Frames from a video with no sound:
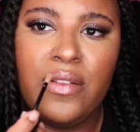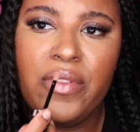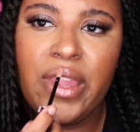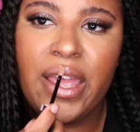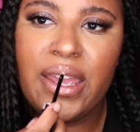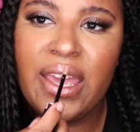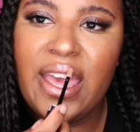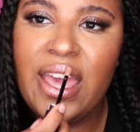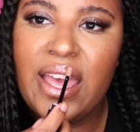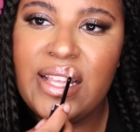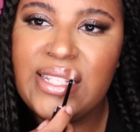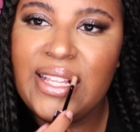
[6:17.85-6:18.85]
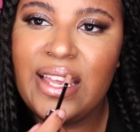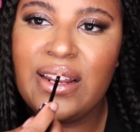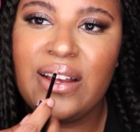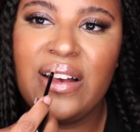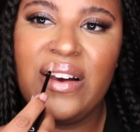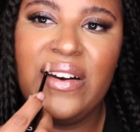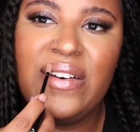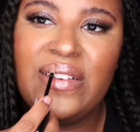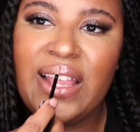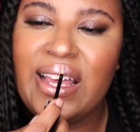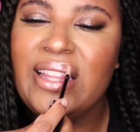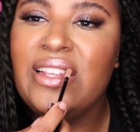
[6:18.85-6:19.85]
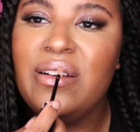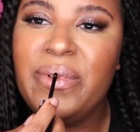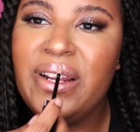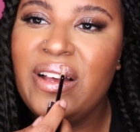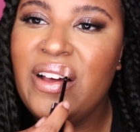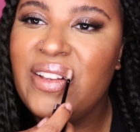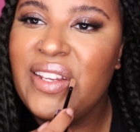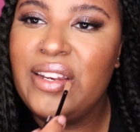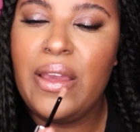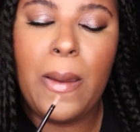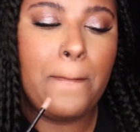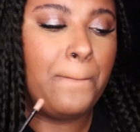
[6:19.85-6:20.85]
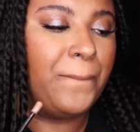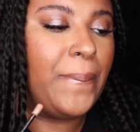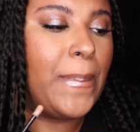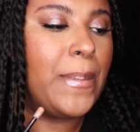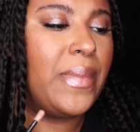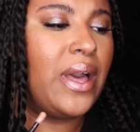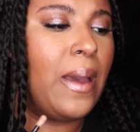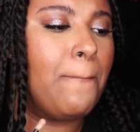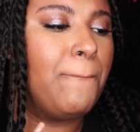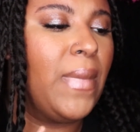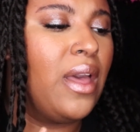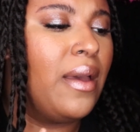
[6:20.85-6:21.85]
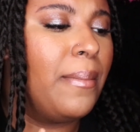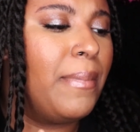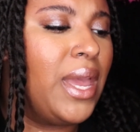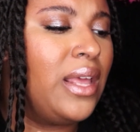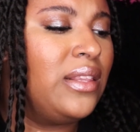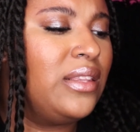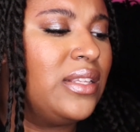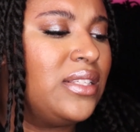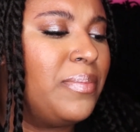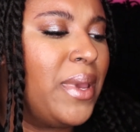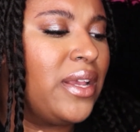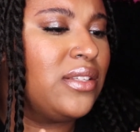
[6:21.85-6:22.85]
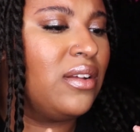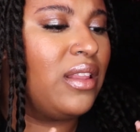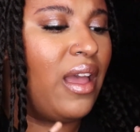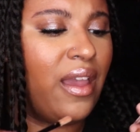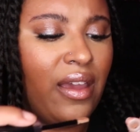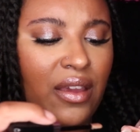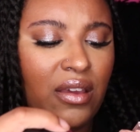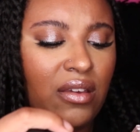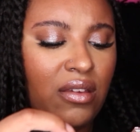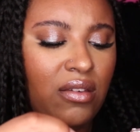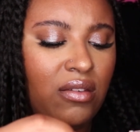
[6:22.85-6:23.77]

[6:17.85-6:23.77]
Like it has a lot of gold, like a little bit of gold in it, but mainly the specks are like